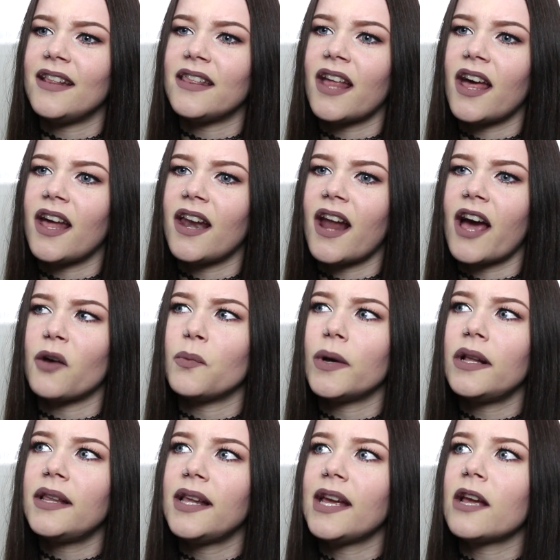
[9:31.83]
And then I
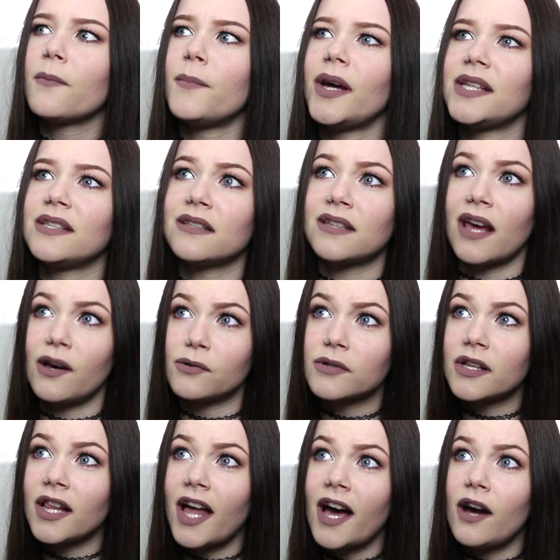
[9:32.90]
will link my
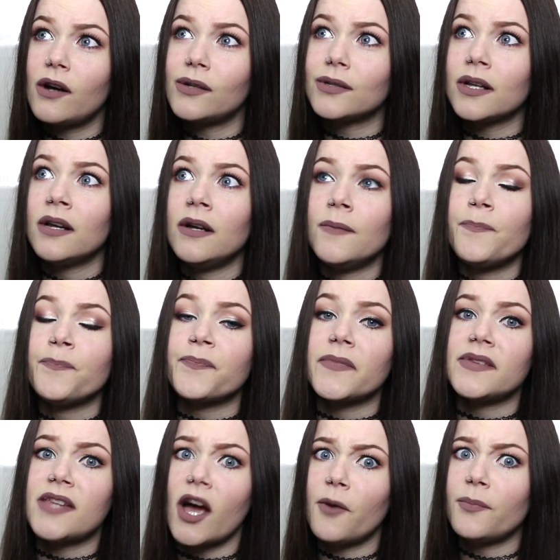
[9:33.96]
SoundCloud
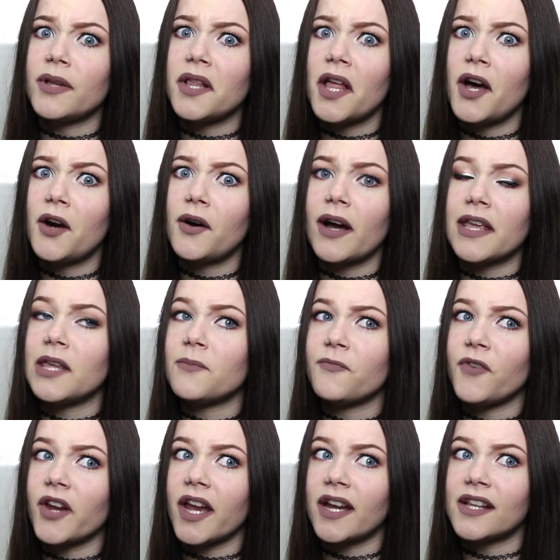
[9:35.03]
down below. I keep
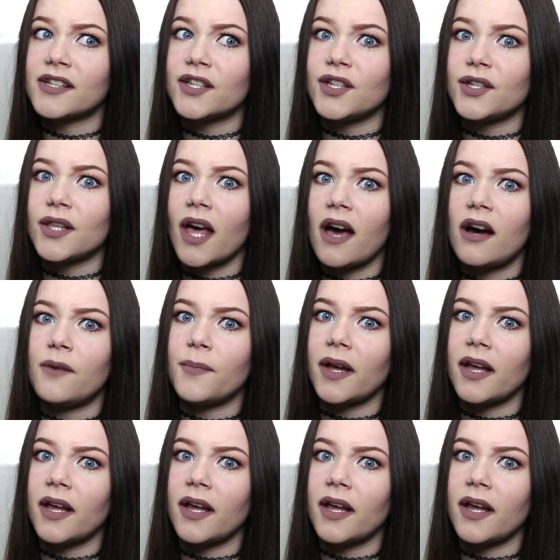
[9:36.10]
forgetting to do that